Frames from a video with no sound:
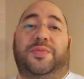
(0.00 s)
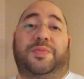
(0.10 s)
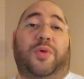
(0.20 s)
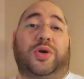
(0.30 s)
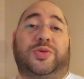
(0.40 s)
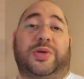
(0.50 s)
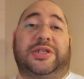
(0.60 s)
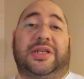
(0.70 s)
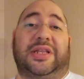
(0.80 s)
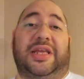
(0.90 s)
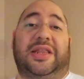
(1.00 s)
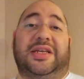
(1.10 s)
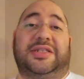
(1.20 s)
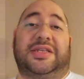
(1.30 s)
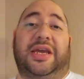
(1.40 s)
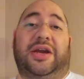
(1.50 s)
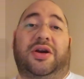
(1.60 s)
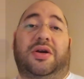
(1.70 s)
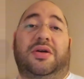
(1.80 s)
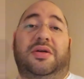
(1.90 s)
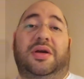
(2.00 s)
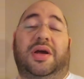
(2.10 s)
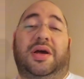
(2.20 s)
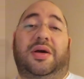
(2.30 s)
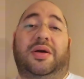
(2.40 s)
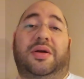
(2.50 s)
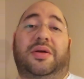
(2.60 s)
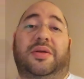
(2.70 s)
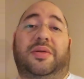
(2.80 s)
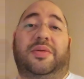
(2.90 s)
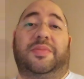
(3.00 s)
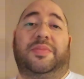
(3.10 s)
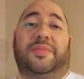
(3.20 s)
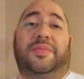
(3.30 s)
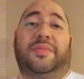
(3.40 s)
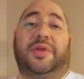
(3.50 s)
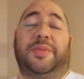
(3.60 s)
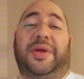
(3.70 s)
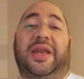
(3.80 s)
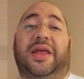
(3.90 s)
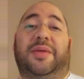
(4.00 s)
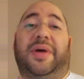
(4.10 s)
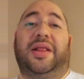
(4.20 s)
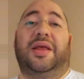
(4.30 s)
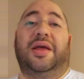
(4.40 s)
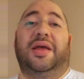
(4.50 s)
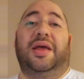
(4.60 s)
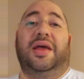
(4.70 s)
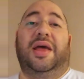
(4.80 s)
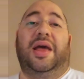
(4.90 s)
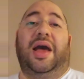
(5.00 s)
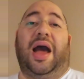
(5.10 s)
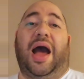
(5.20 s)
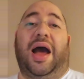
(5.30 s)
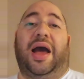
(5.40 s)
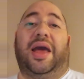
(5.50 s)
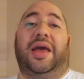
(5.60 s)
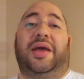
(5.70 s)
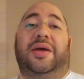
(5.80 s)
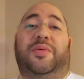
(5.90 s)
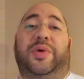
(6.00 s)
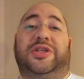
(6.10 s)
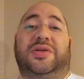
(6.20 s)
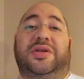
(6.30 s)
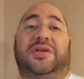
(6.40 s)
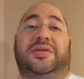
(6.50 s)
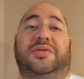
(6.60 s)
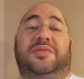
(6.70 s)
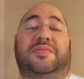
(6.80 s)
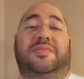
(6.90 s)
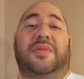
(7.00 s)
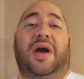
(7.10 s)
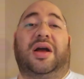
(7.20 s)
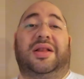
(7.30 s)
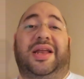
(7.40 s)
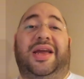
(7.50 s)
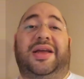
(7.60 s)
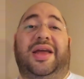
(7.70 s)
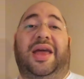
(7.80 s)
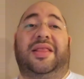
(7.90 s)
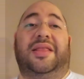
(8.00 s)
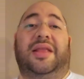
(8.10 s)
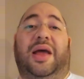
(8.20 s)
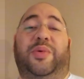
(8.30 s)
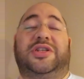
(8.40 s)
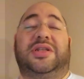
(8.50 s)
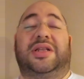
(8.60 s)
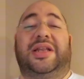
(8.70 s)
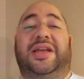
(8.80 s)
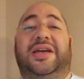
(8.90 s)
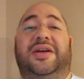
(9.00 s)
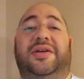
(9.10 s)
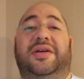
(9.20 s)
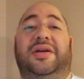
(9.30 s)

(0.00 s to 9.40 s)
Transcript: Most recently this year, the beginning of the month, I went to a clinic, and I went to the clinic